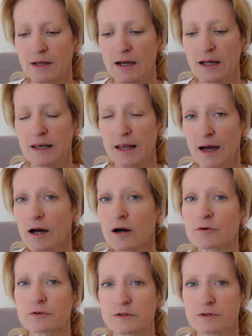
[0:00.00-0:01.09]

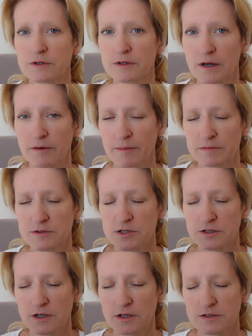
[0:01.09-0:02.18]
allowed, now I'm
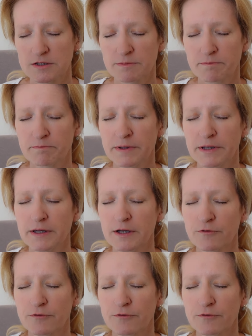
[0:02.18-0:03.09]
just going to speak